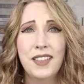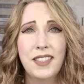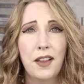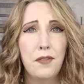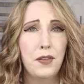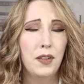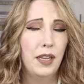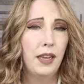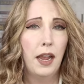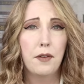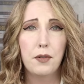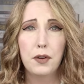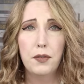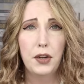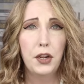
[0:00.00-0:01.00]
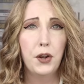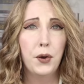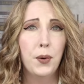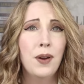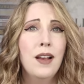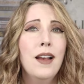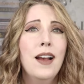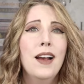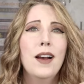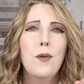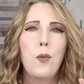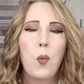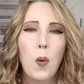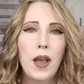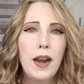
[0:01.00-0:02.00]
this, I feel like every video,
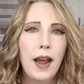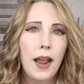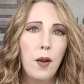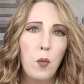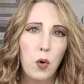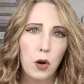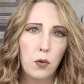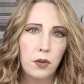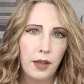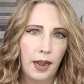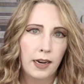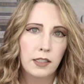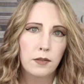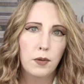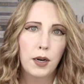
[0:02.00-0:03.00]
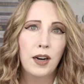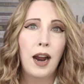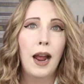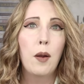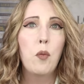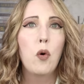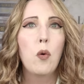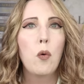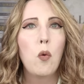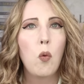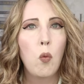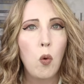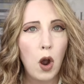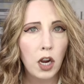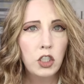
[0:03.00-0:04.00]
when I work with activewear, I will
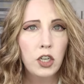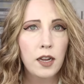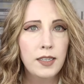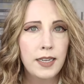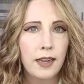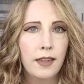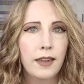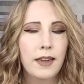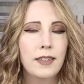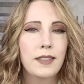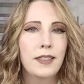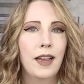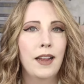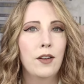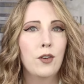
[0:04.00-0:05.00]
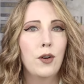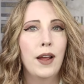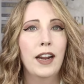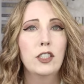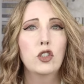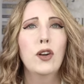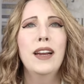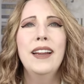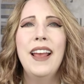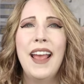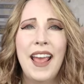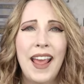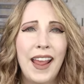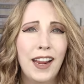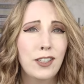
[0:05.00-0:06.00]
wash on delicate cycle and I try to
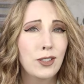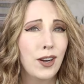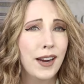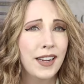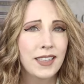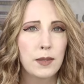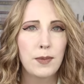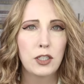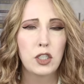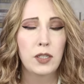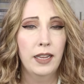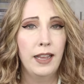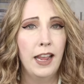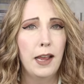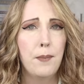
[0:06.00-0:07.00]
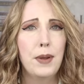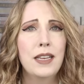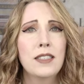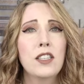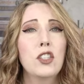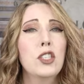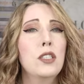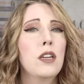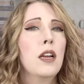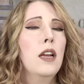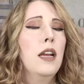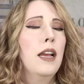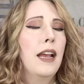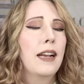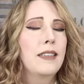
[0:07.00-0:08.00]
hang dry as much as I can because it just
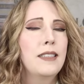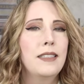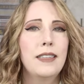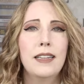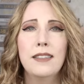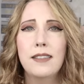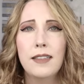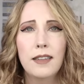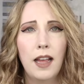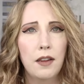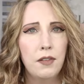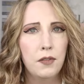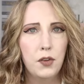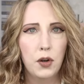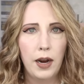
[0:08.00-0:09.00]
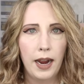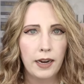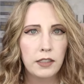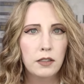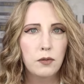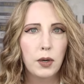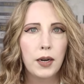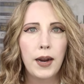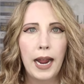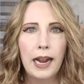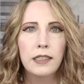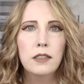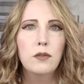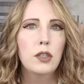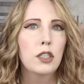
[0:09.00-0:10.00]
extends the life of your activewear.
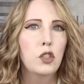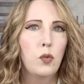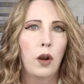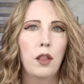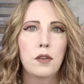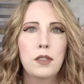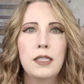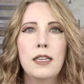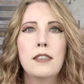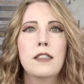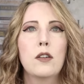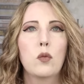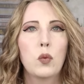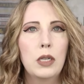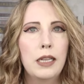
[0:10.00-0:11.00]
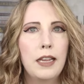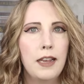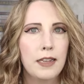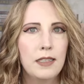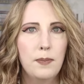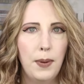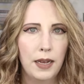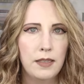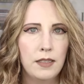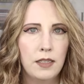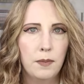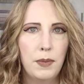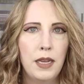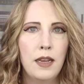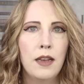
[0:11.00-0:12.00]
Activewear is one of those things that really is best
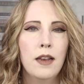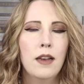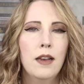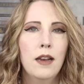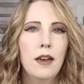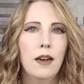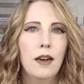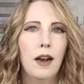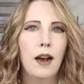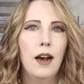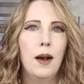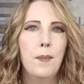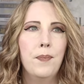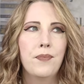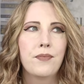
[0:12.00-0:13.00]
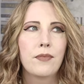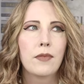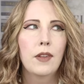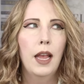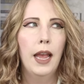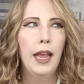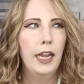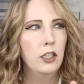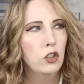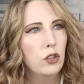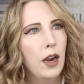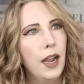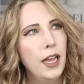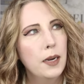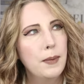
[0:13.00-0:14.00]
to be hang
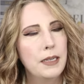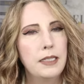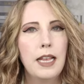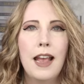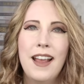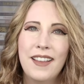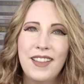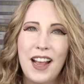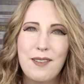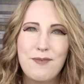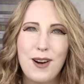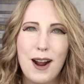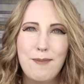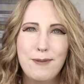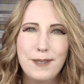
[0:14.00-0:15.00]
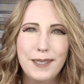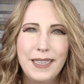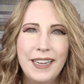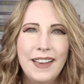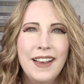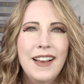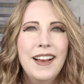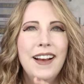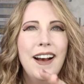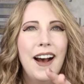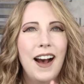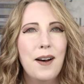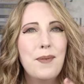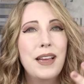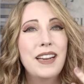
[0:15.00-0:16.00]
dried. Am I saying that properly?
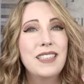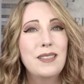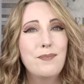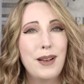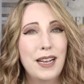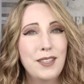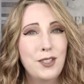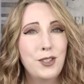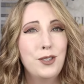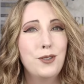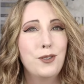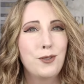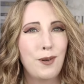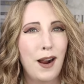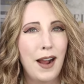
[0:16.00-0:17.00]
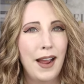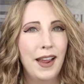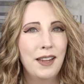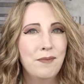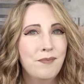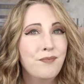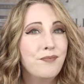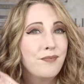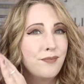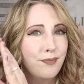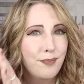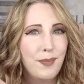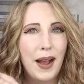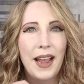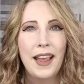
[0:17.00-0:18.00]
It is best to dry
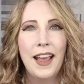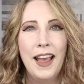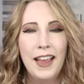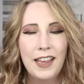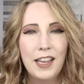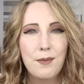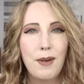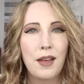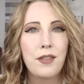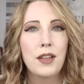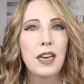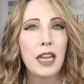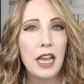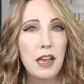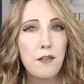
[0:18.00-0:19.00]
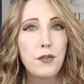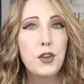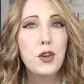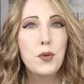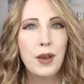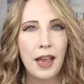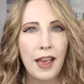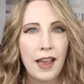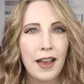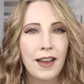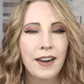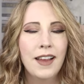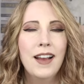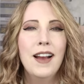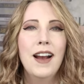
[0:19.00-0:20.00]
by hanging method if you
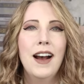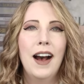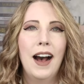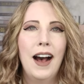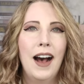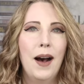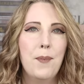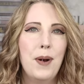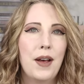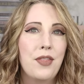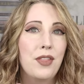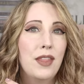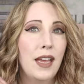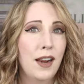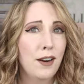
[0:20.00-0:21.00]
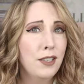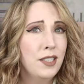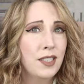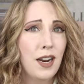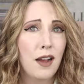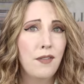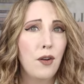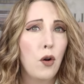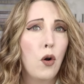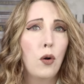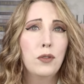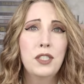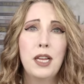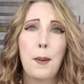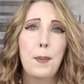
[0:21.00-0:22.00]
can. Their stuff
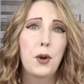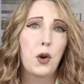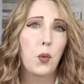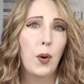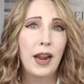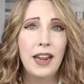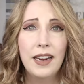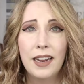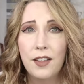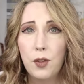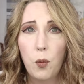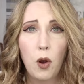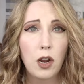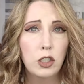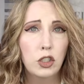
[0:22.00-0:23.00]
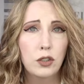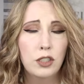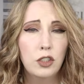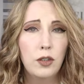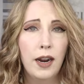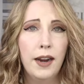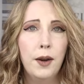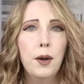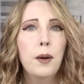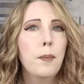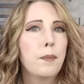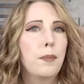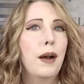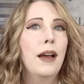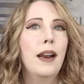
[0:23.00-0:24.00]
holds up great in the washer and
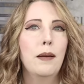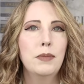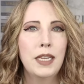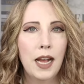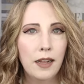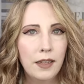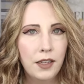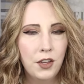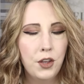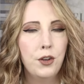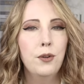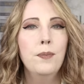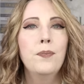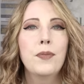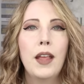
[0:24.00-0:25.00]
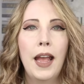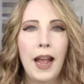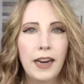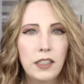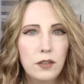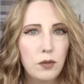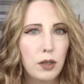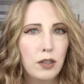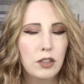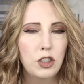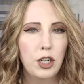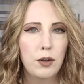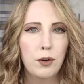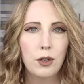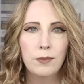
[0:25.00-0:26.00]
dryer, but I'm telling you, activewear in
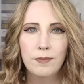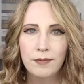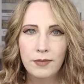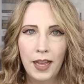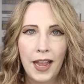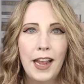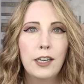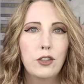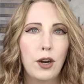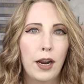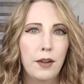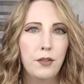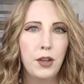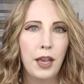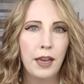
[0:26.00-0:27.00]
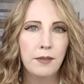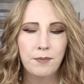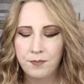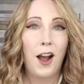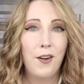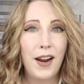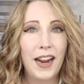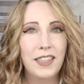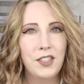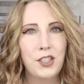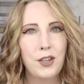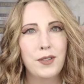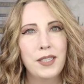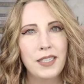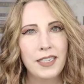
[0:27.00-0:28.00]
general, hang dry if you can. All right,
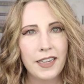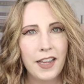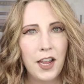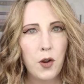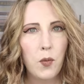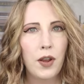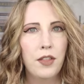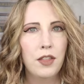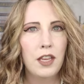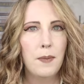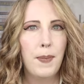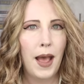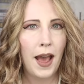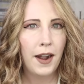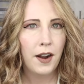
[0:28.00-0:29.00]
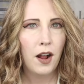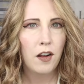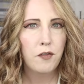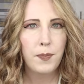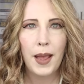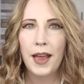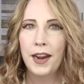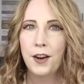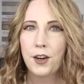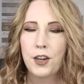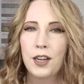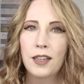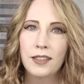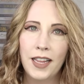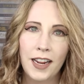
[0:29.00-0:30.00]
so sticking with the Patitoff pet hair
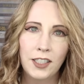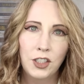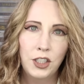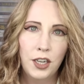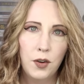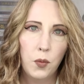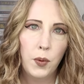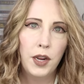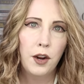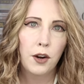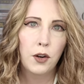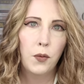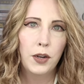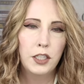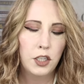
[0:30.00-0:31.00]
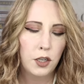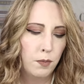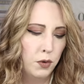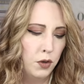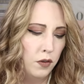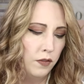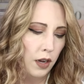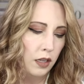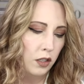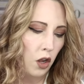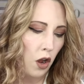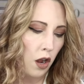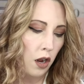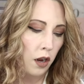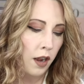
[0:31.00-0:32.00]
collection, we are going to move
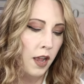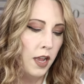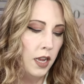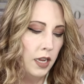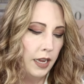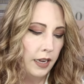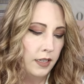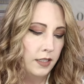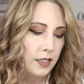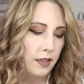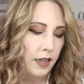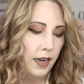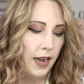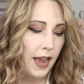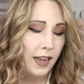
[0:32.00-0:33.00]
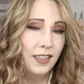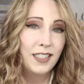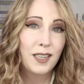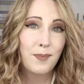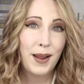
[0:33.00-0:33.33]
along into the next